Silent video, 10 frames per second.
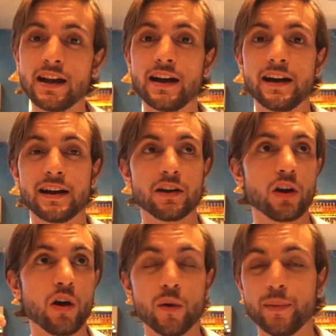I've got
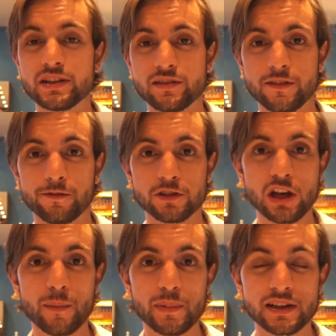a whole bunch of different
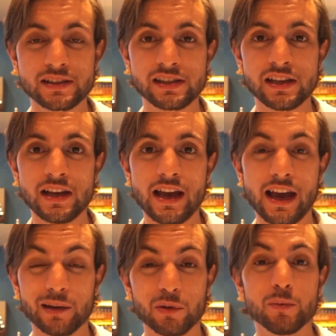topics,
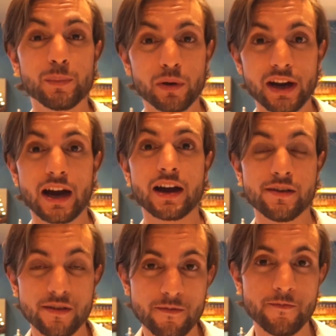and I'm going to be putting out
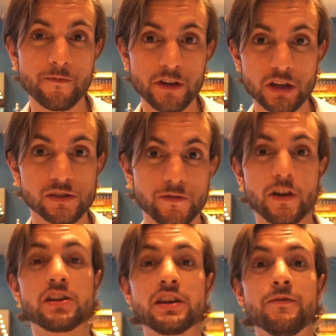videos
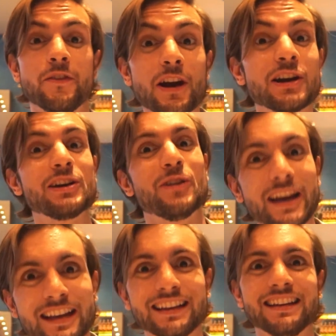very
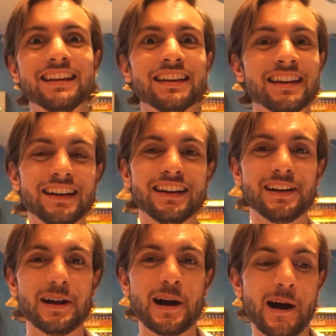regularly.
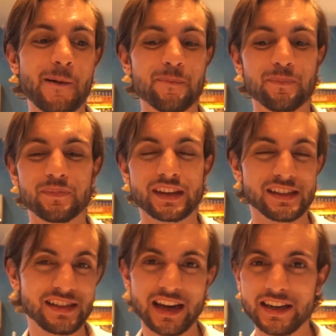You
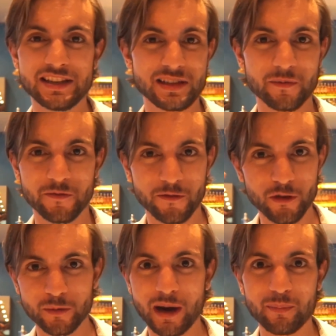can see I need some
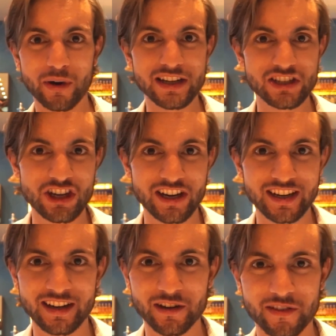food. My brain's shutting
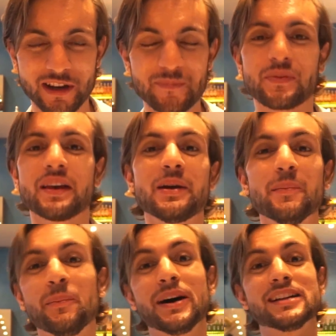down over here.
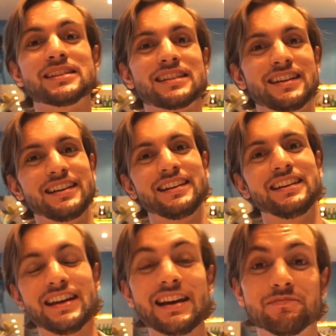But
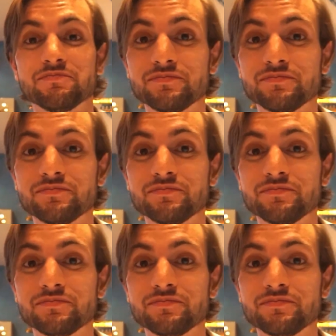yeah,